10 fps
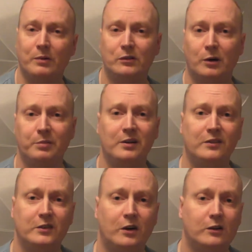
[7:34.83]
on top of your
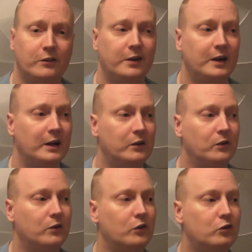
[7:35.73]
photography and
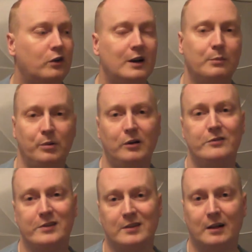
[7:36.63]
try and improve
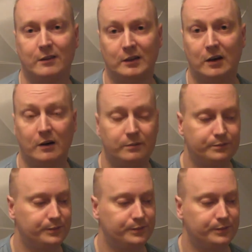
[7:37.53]
yourself a lot.